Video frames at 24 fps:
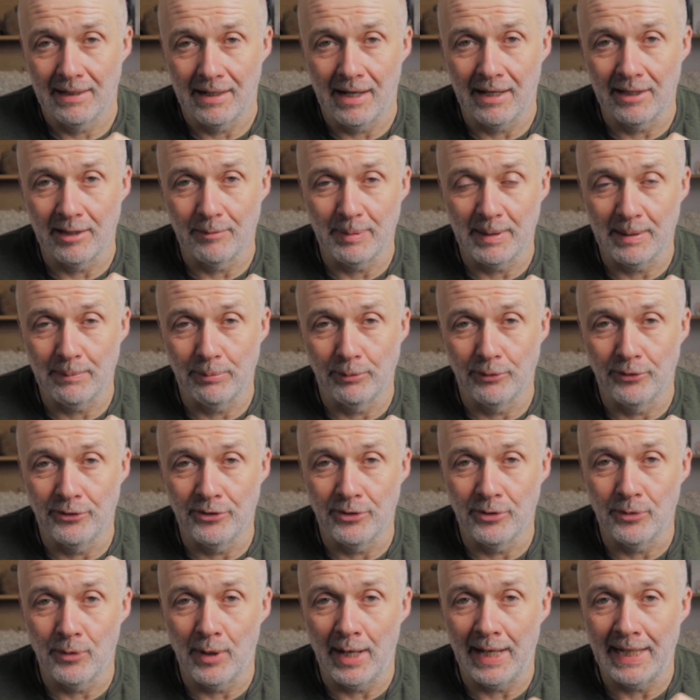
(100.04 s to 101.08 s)
Other people
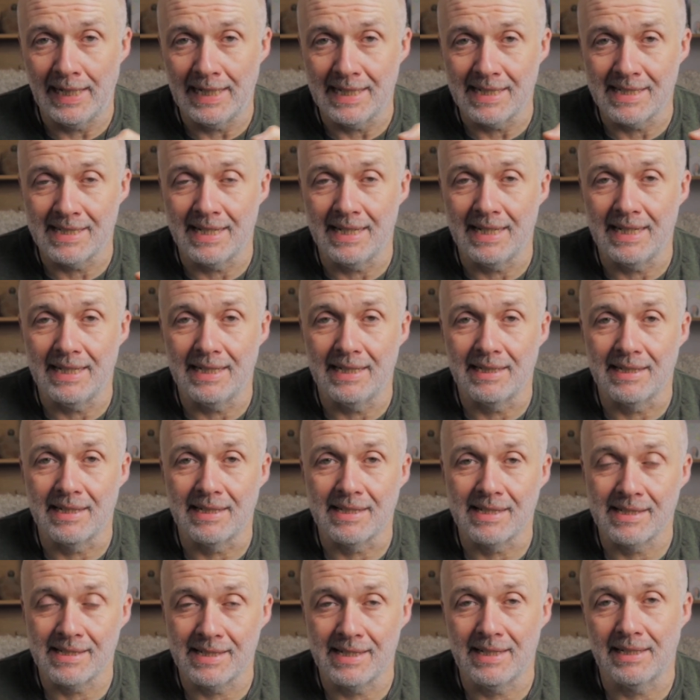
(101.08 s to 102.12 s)
do
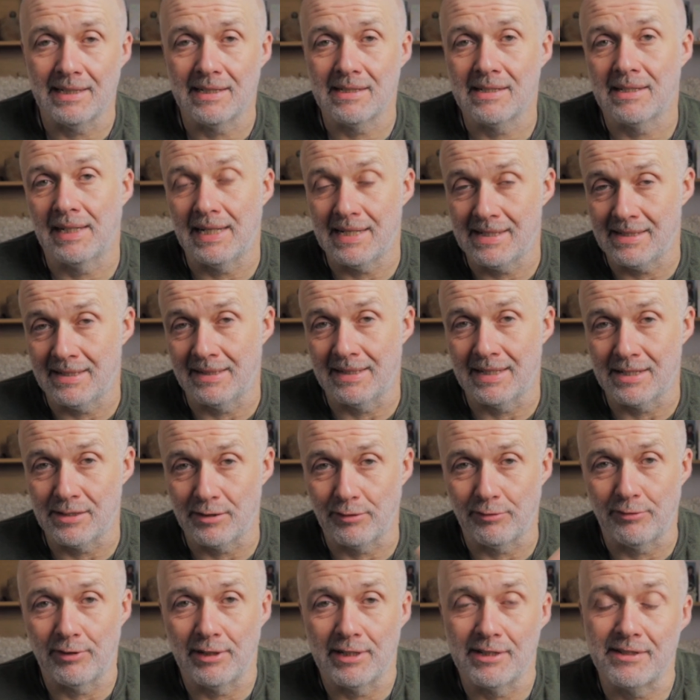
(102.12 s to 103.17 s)
18-6, 18 hours
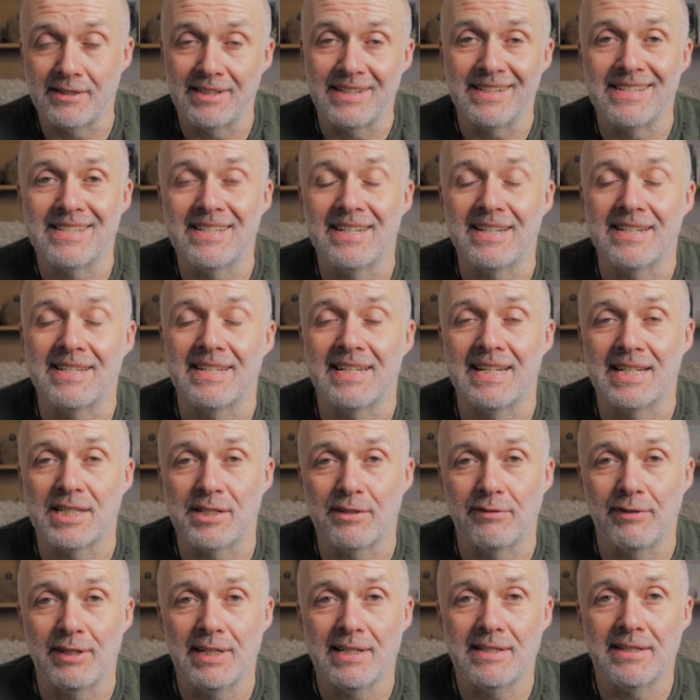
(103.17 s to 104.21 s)
of fasting and 6 hours
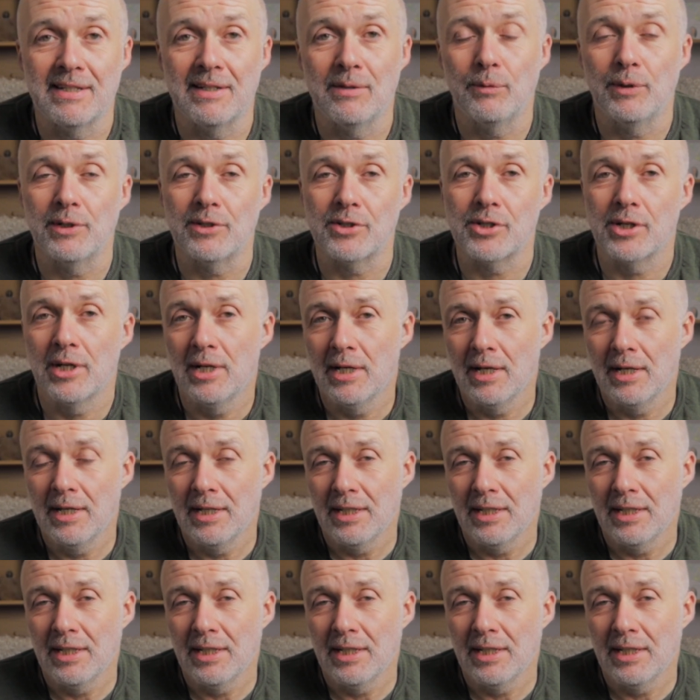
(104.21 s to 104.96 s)
of eating, which